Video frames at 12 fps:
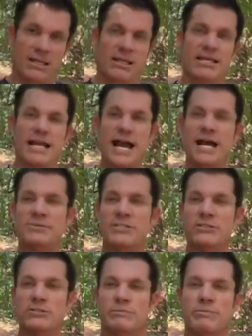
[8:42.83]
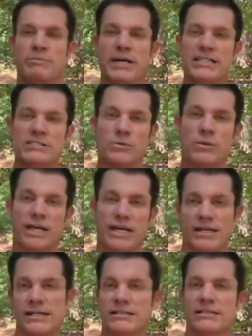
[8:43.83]
The absolute best
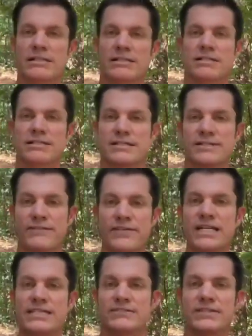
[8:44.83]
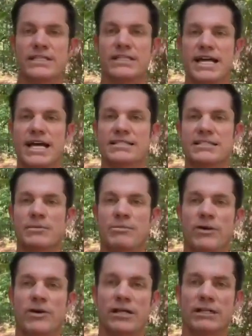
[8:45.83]
way to definitively exit a
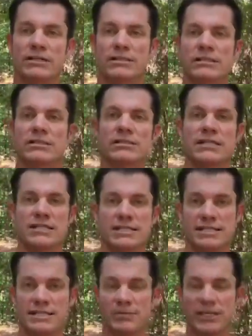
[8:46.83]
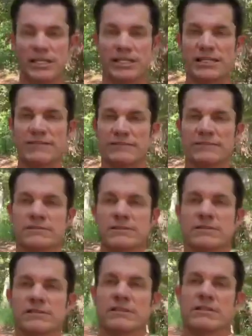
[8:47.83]
party is to simply leave.
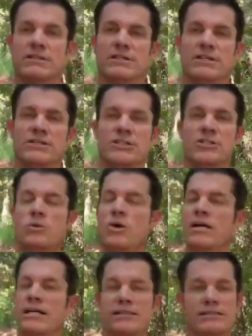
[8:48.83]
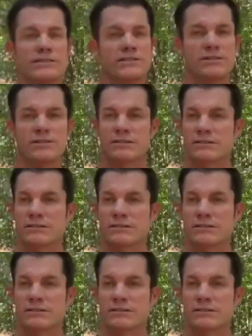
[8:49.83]
Just walk out the door.